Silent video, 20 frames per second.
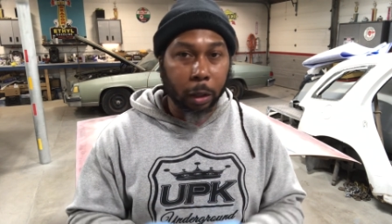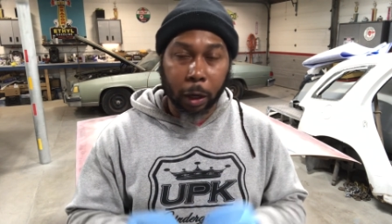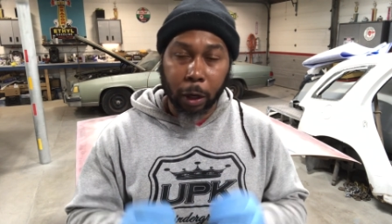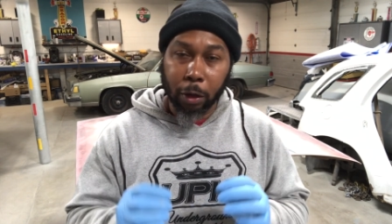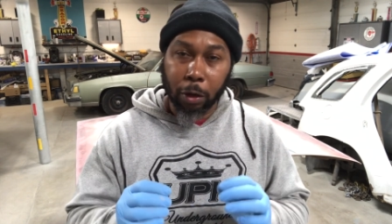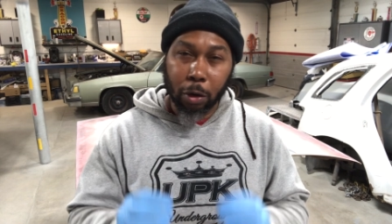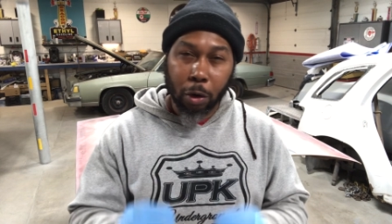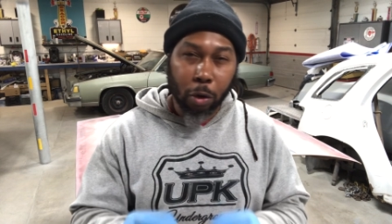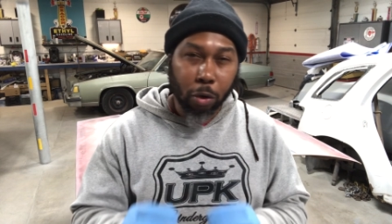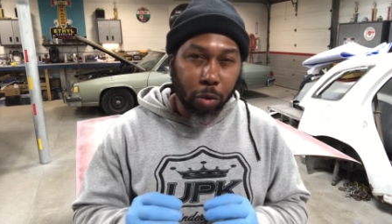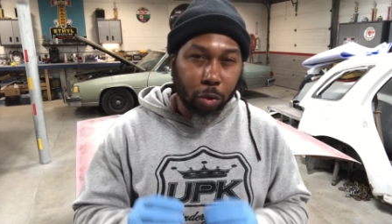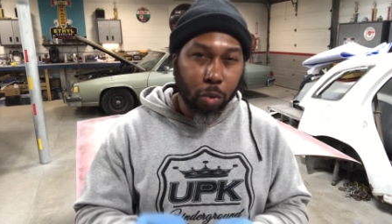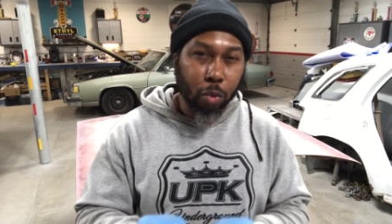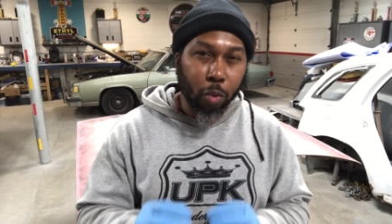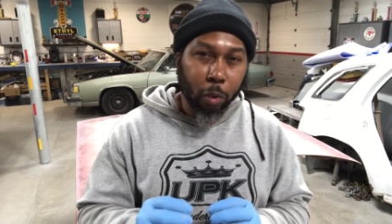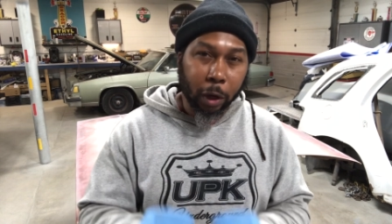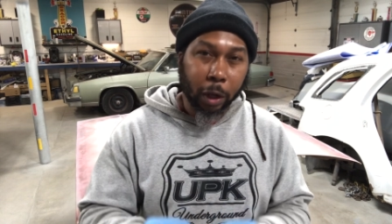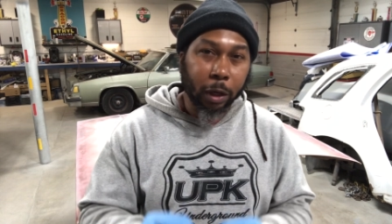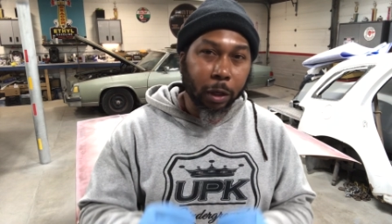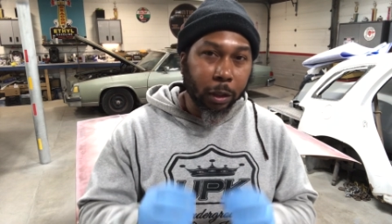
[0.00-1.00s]
I know you
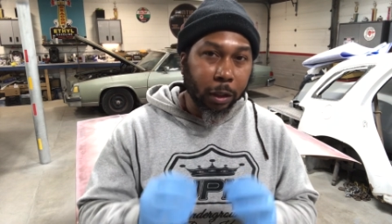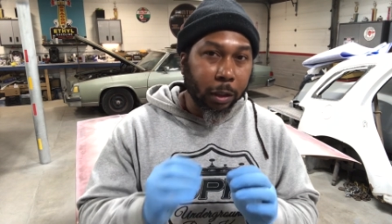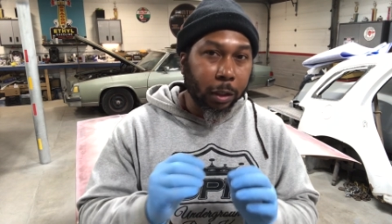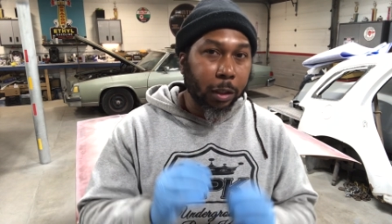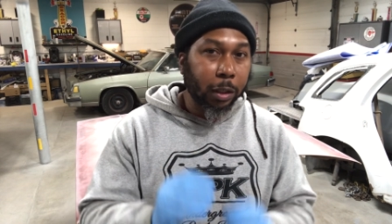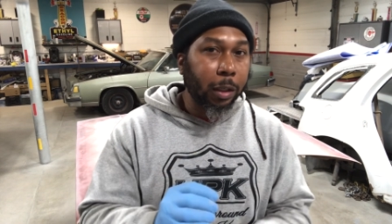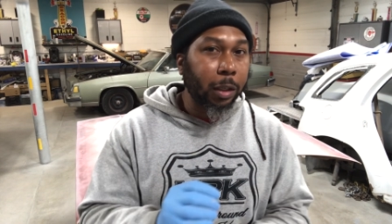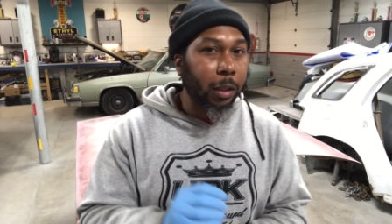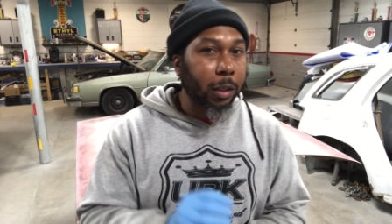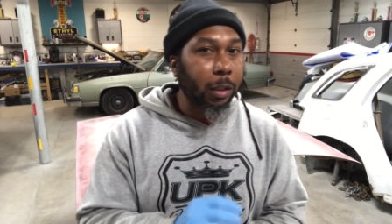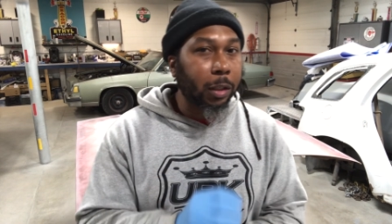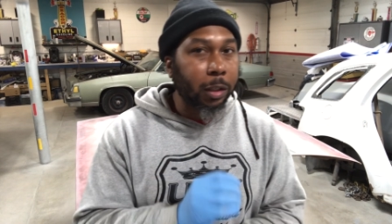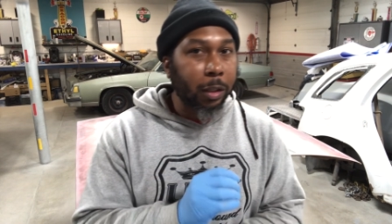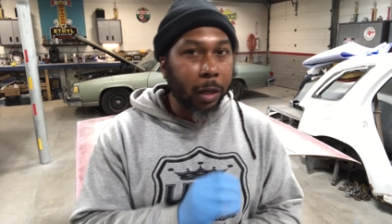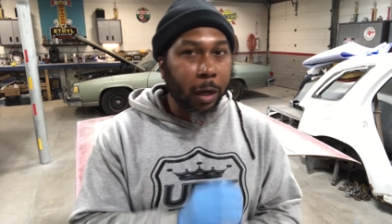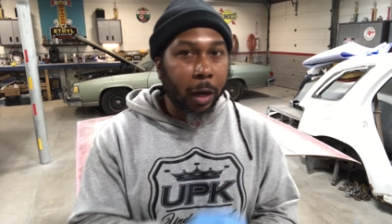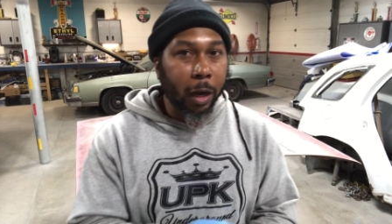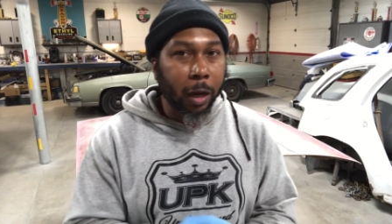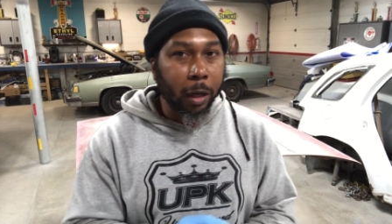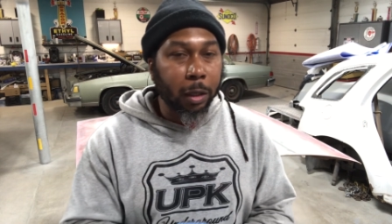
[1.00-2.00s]
ready to see it
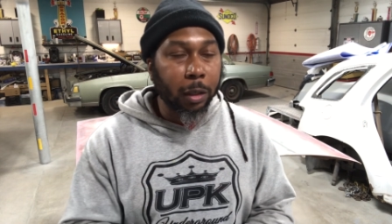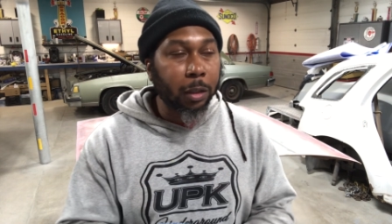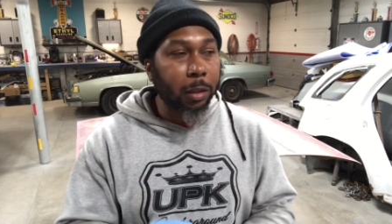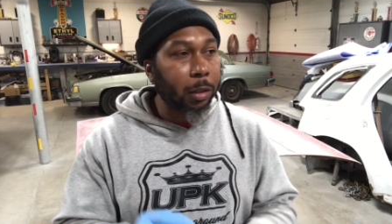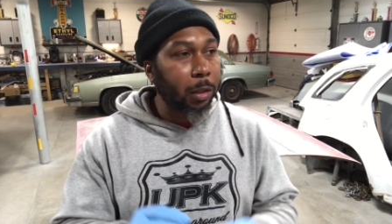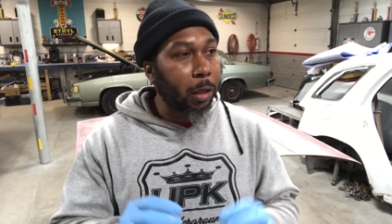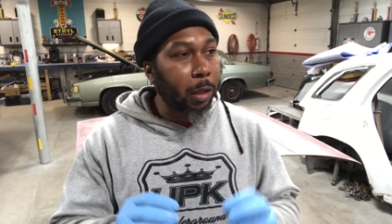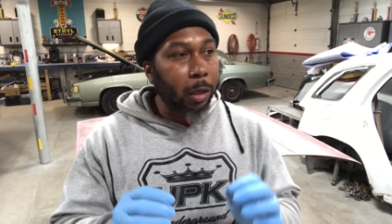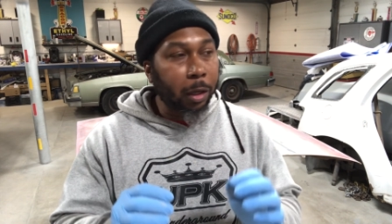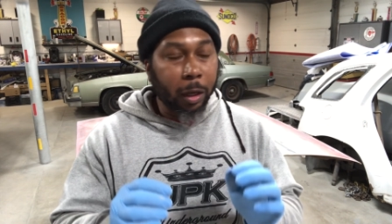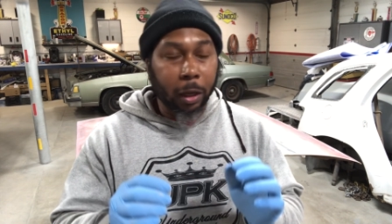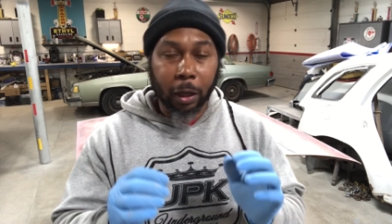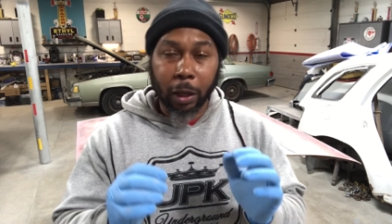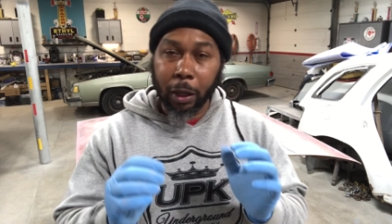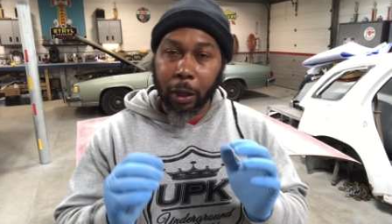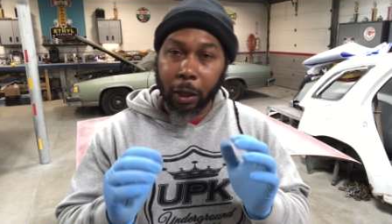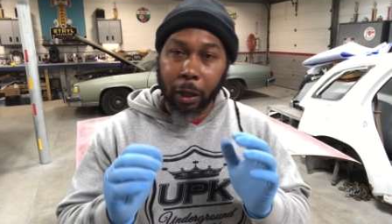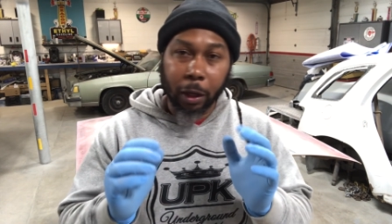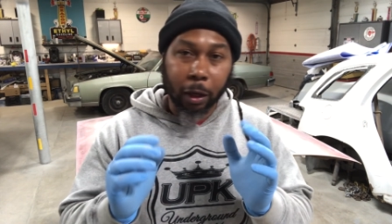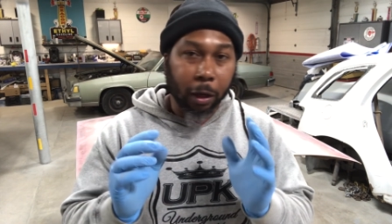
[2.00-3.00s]
shining
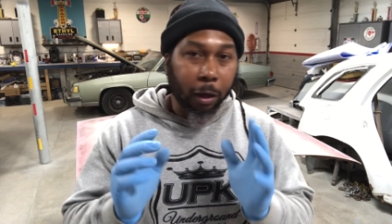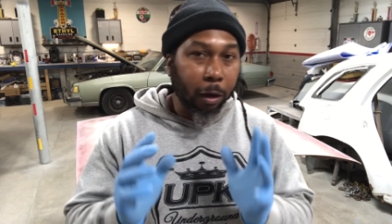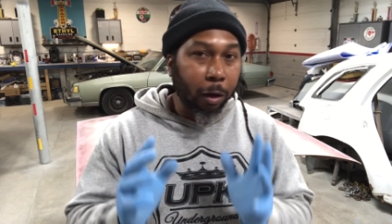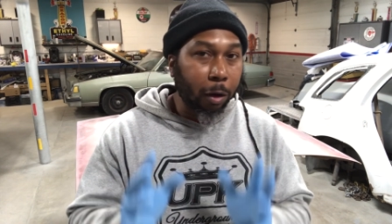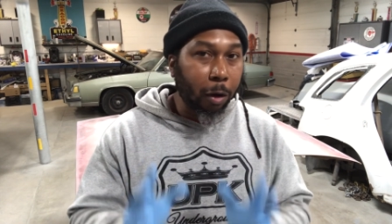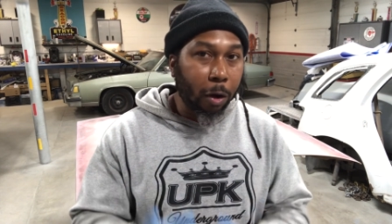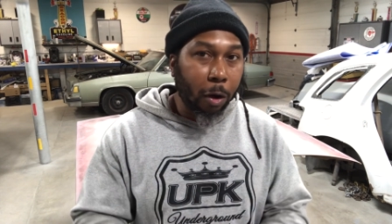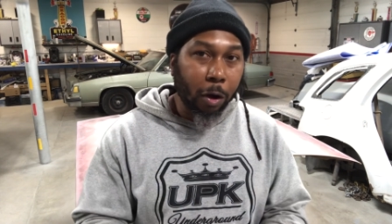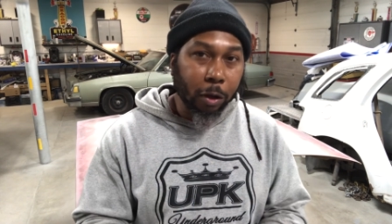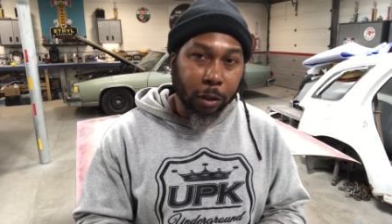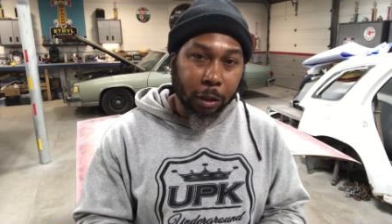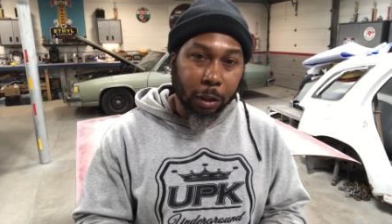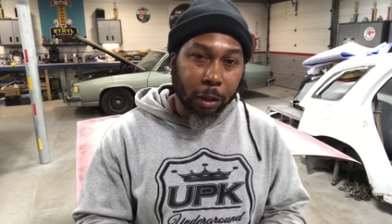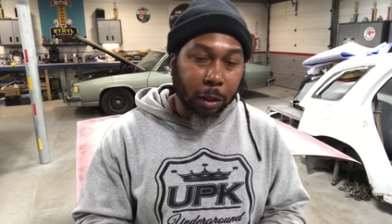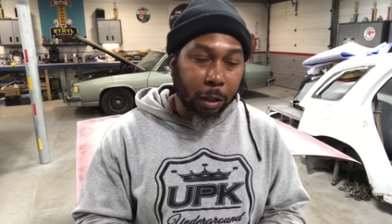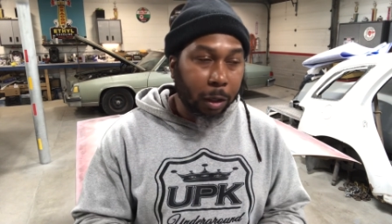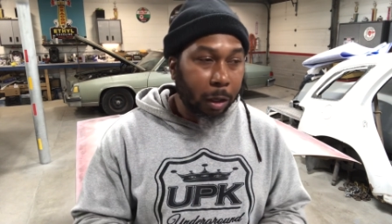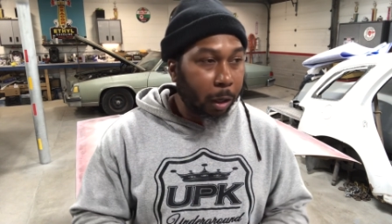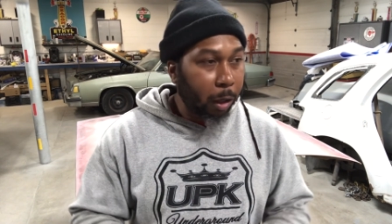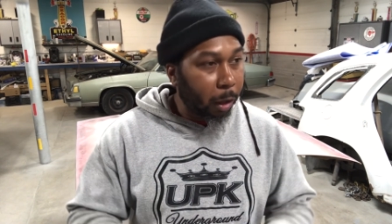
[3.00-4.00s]
and
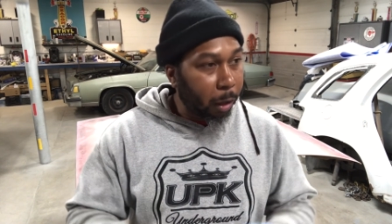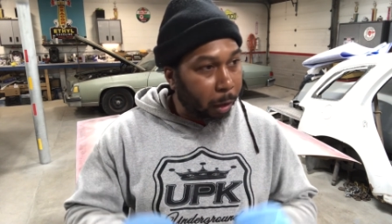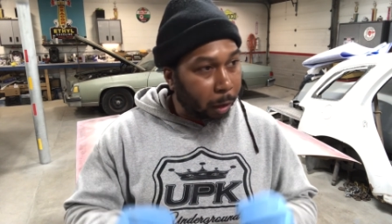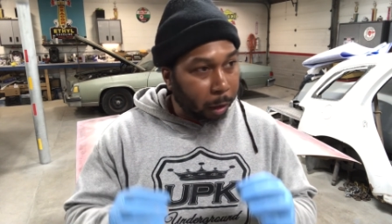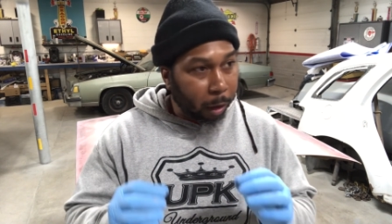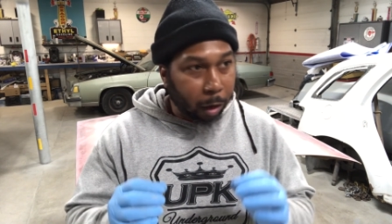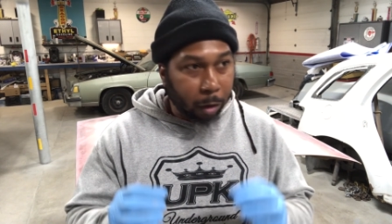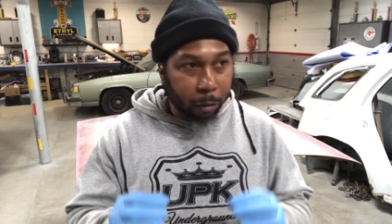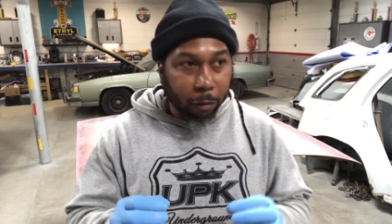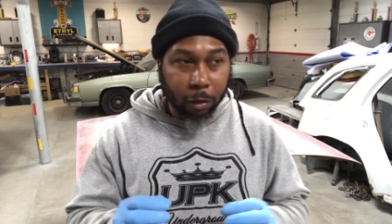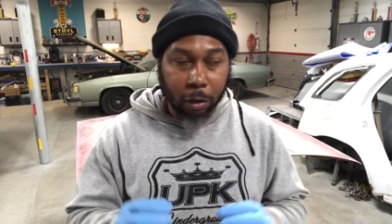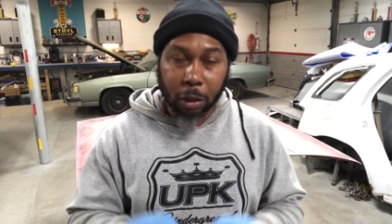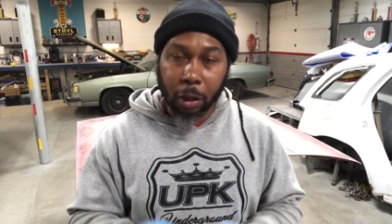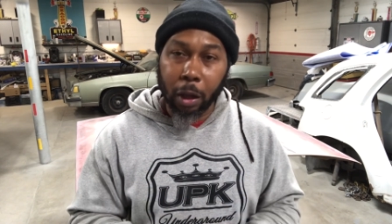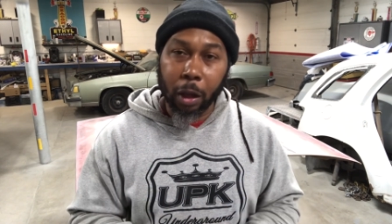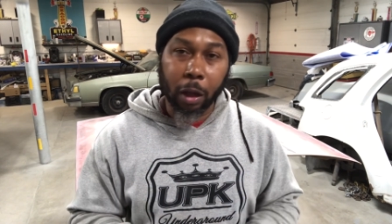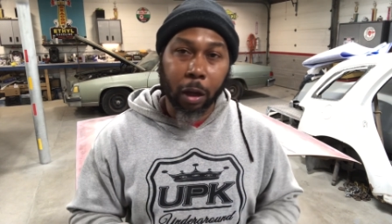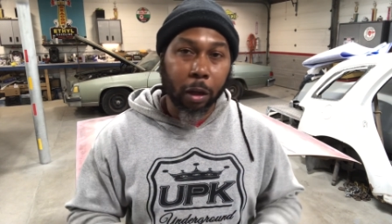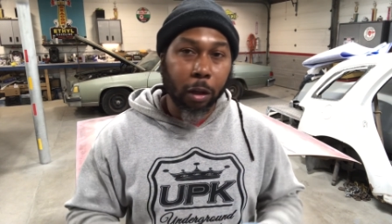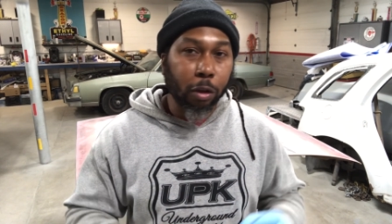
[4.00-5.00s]
glossy and
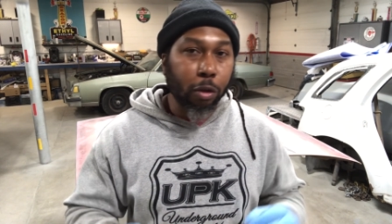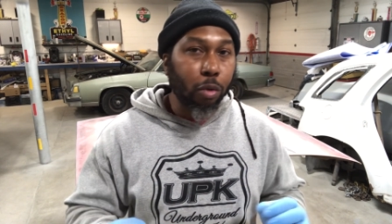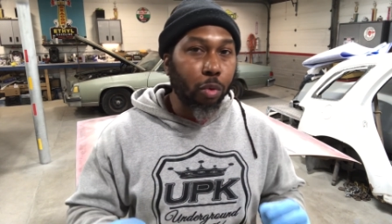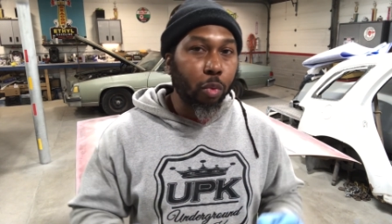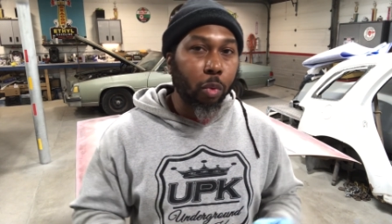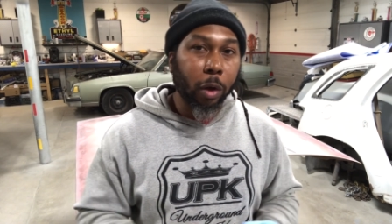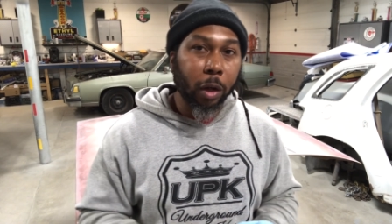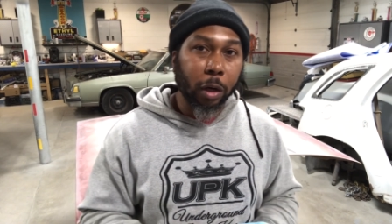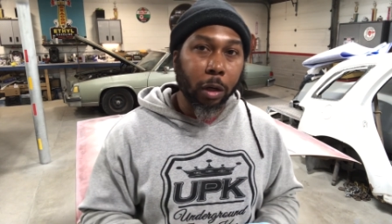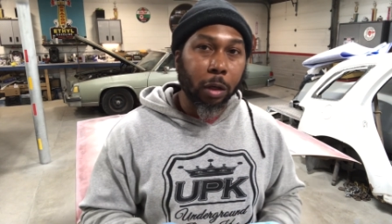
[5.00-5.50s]
everything, and you ready